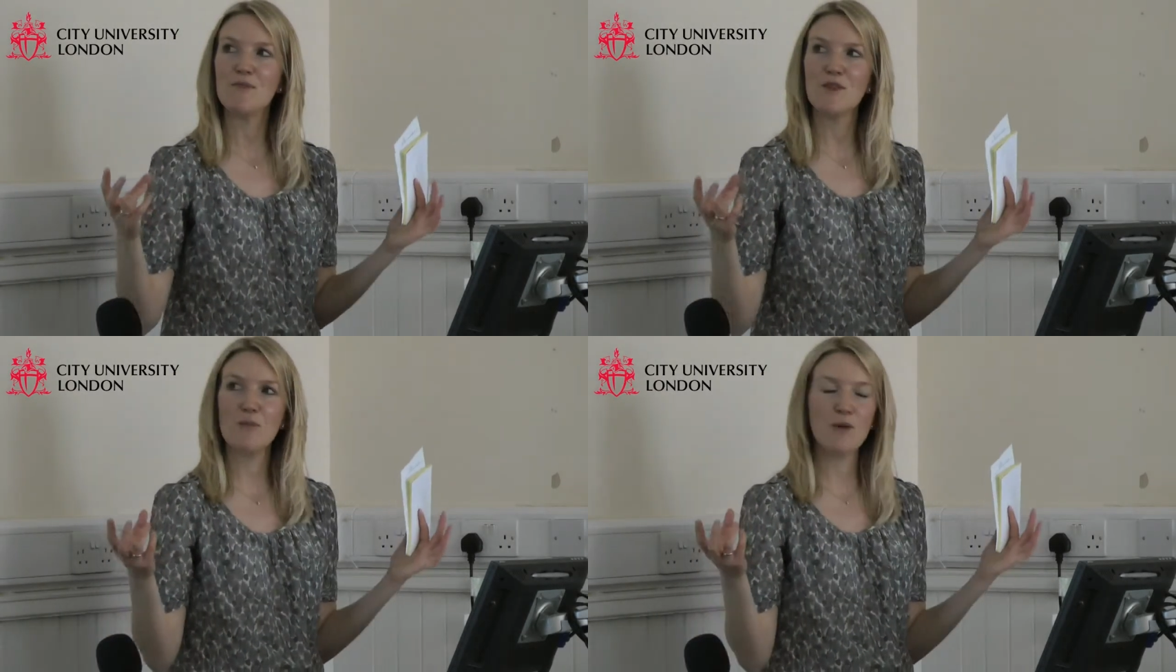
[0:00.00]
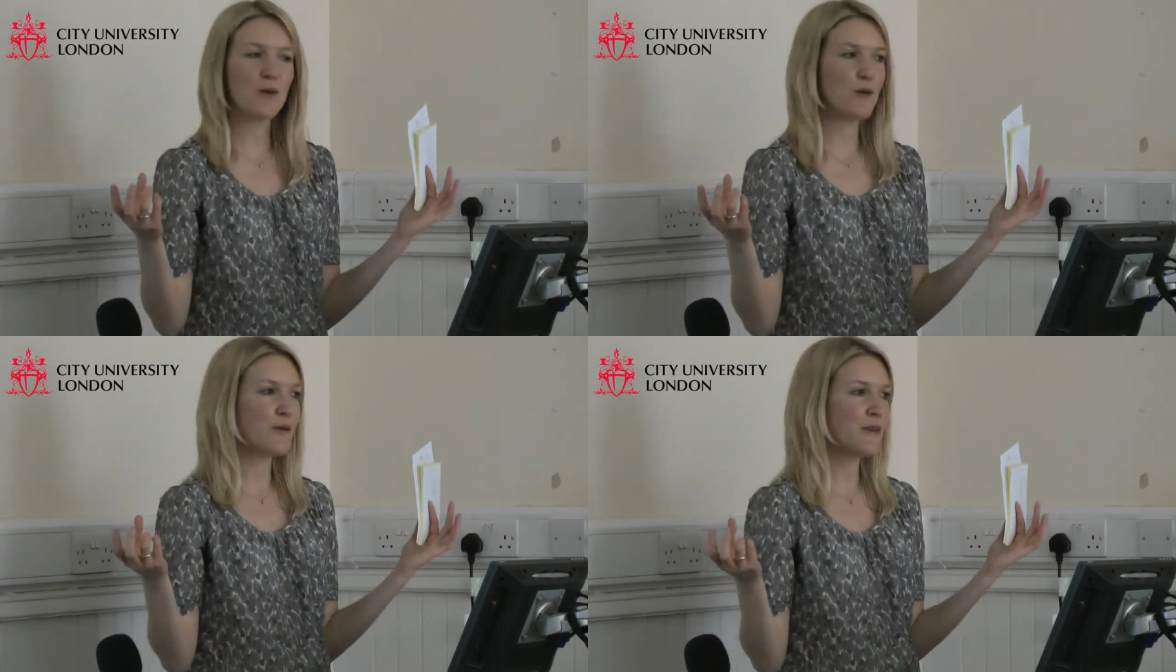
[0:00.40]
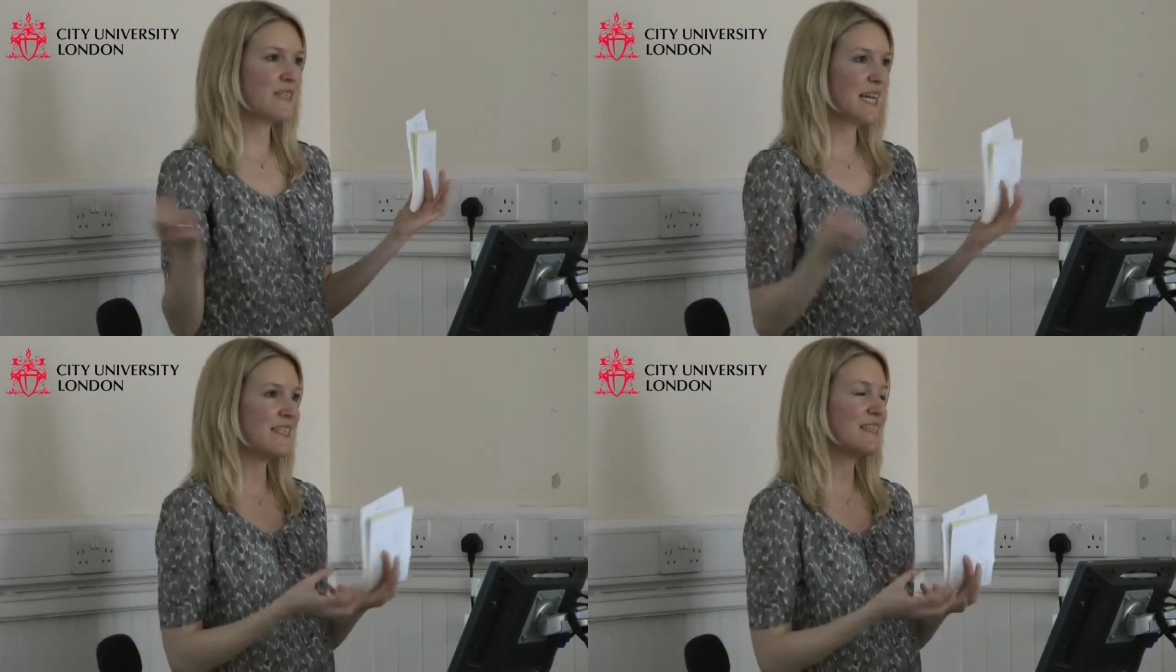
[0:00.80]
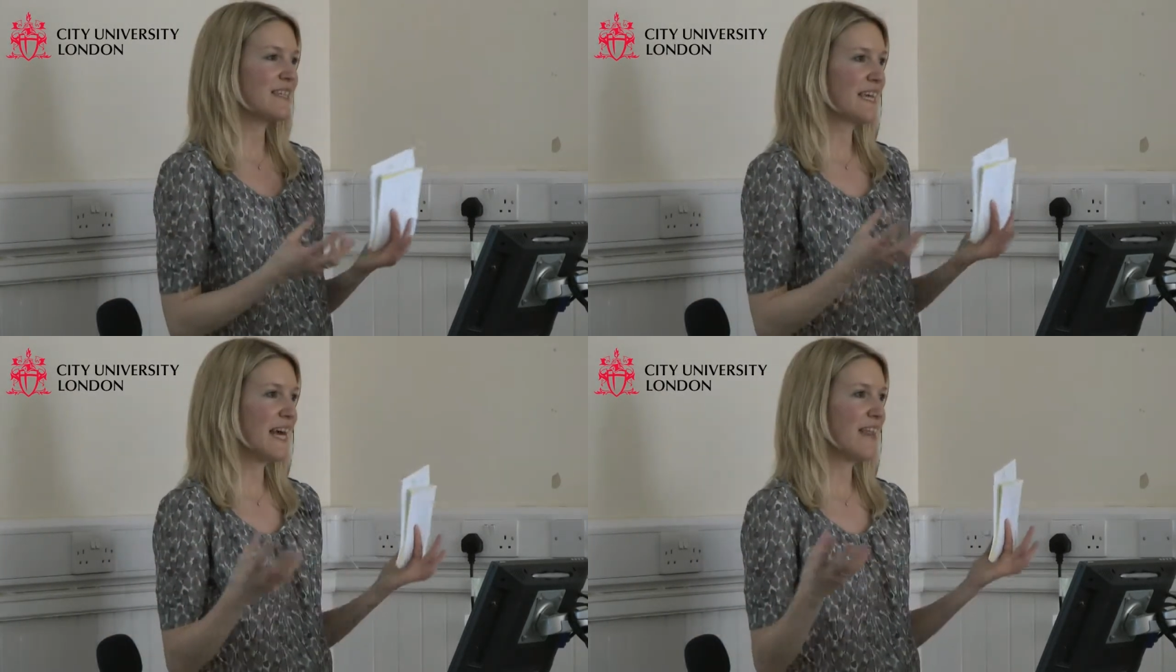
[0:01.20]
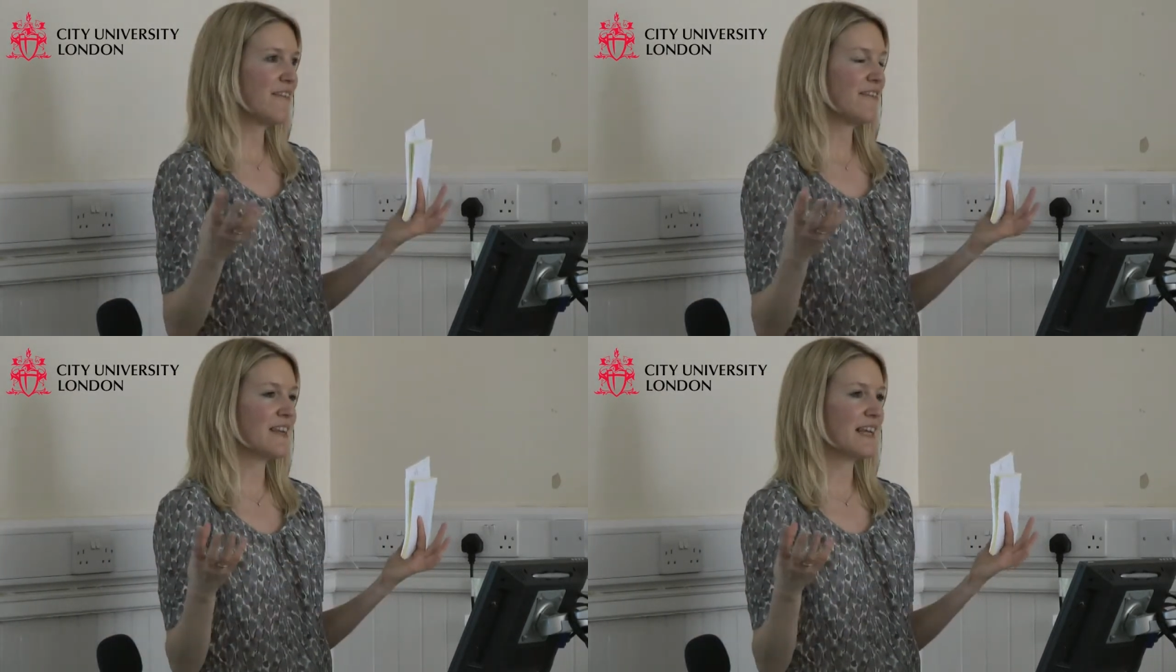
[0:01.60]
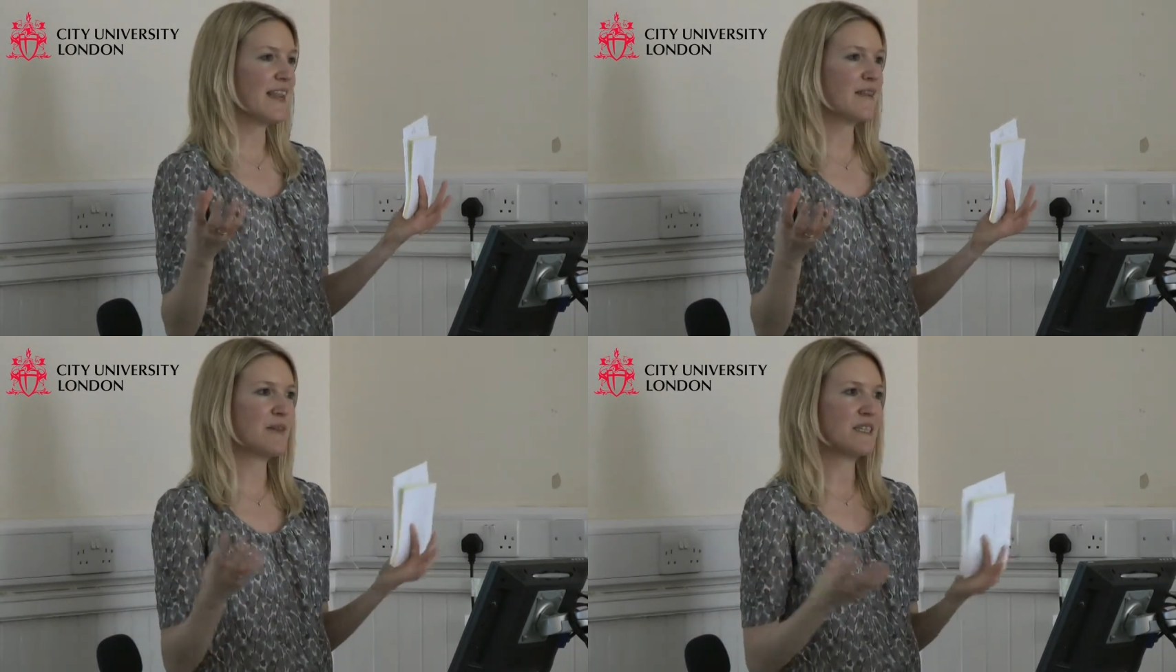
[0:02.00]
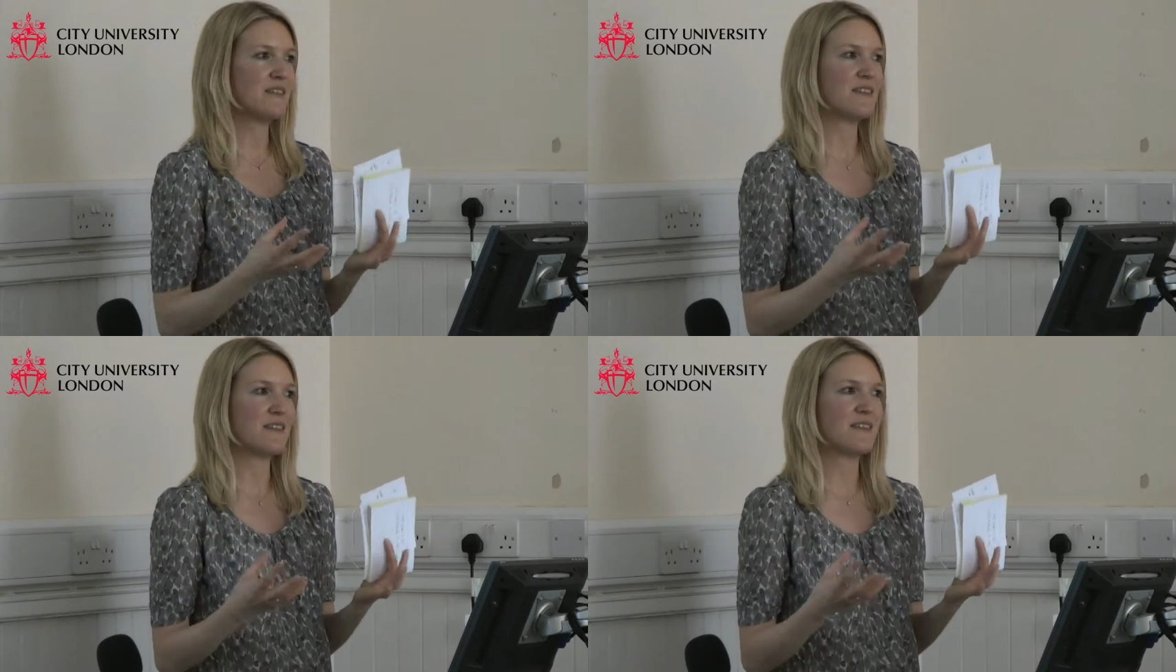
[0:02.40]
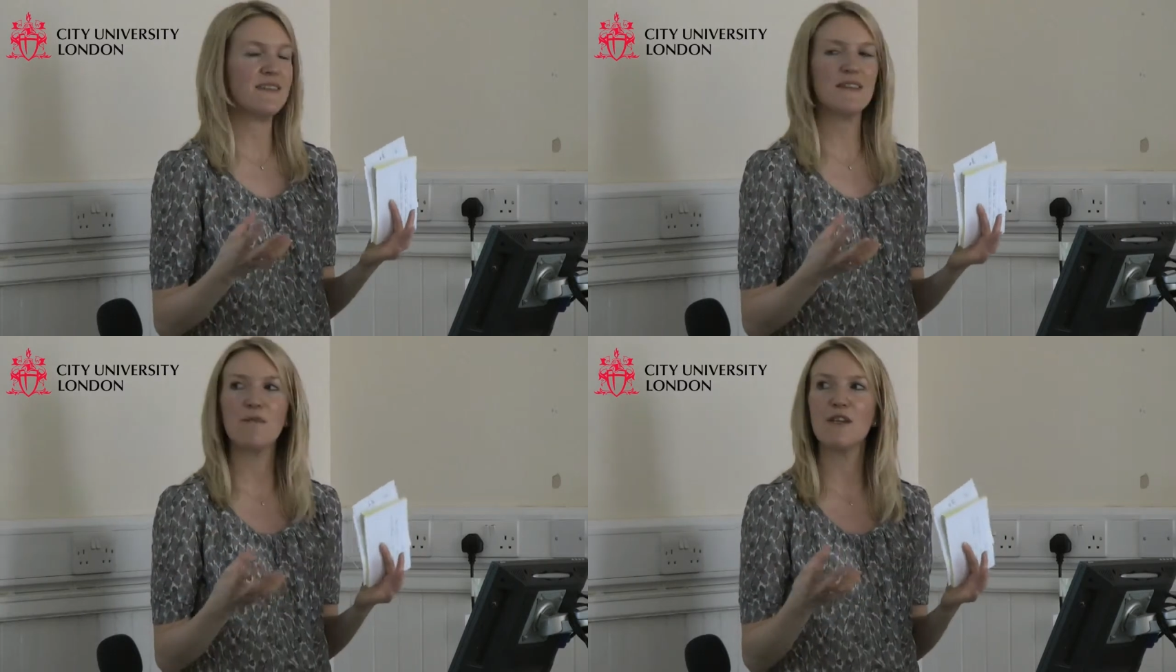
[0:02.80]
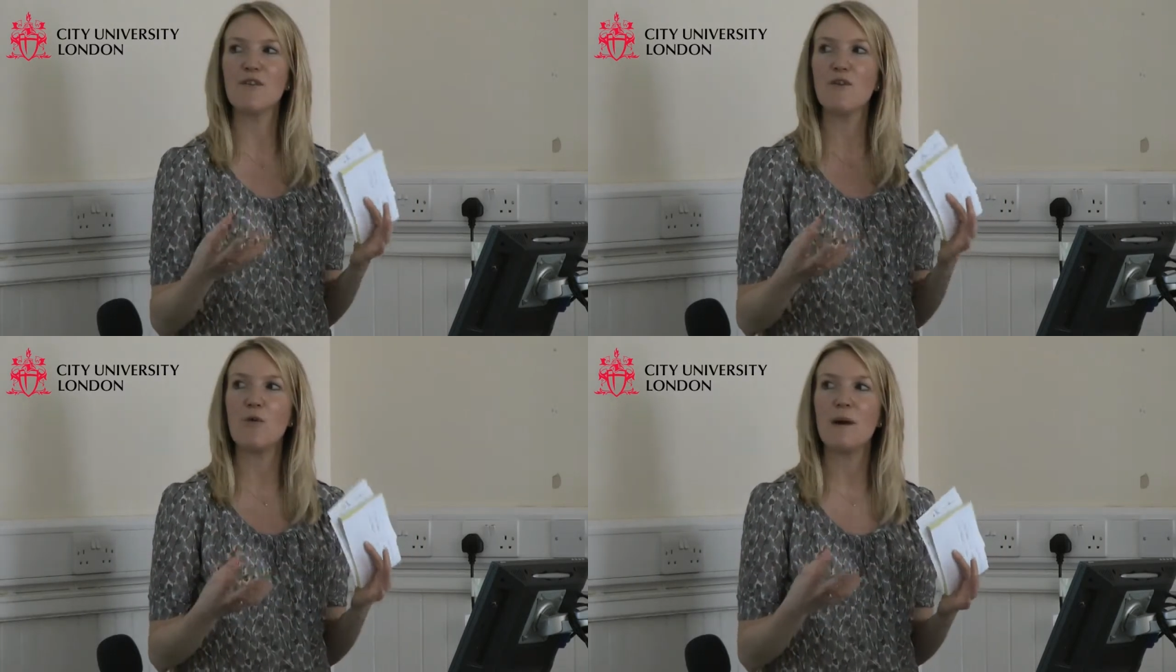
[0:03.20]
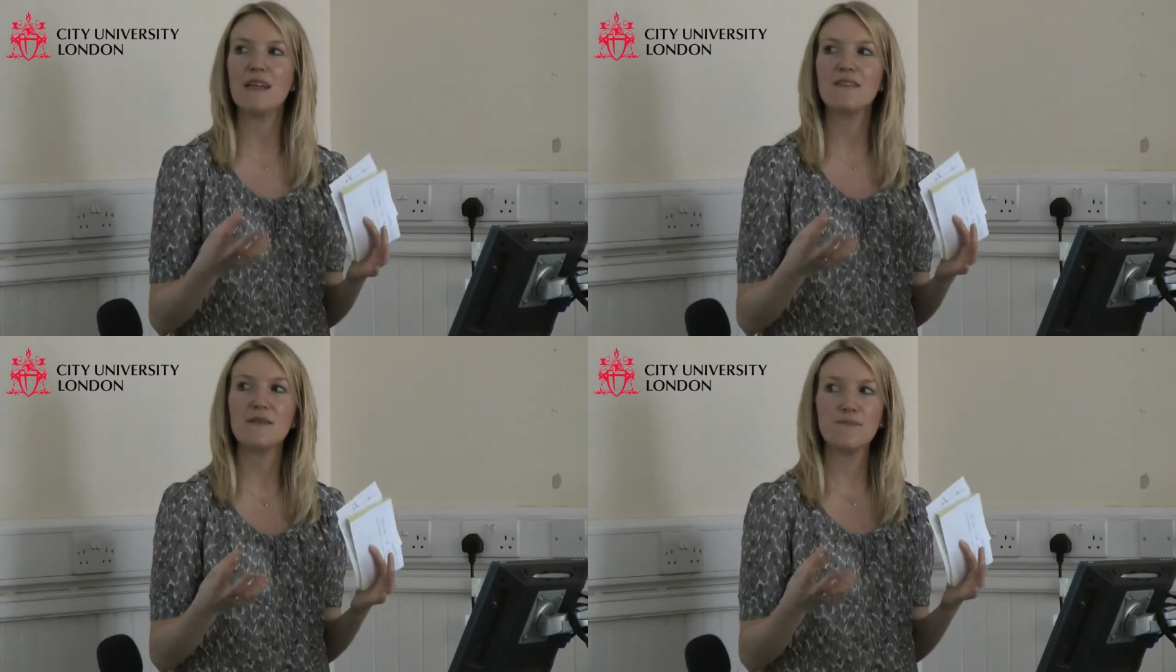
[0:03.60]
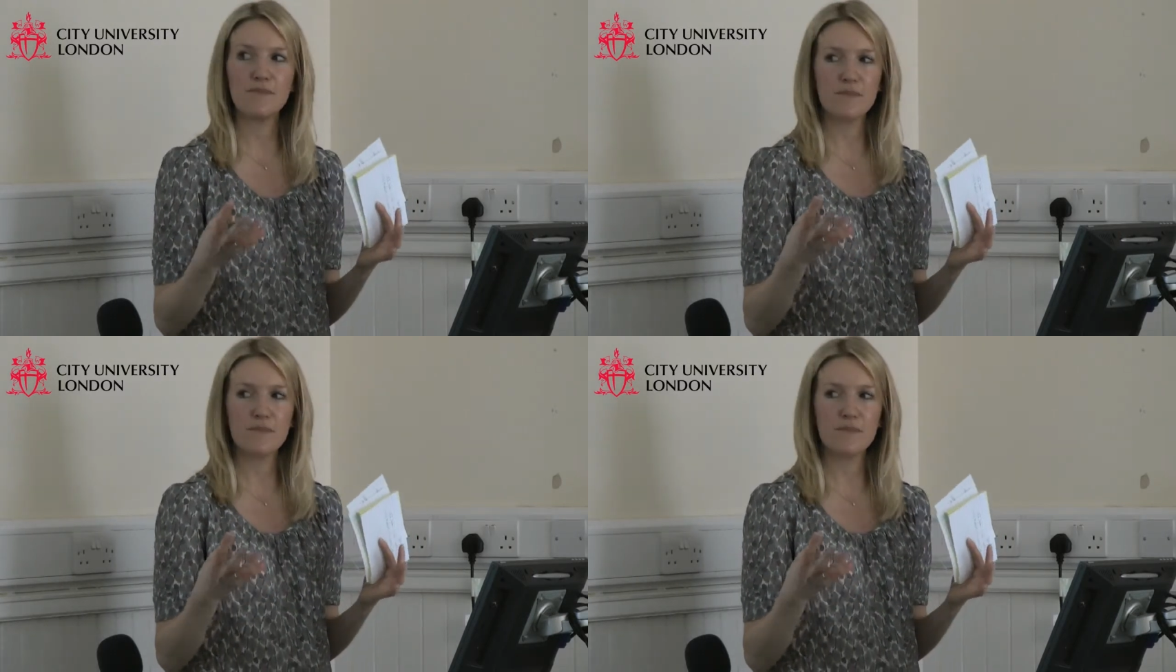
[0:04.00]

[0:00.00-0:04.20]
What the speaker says: to pull all the data together and get them into similar formats,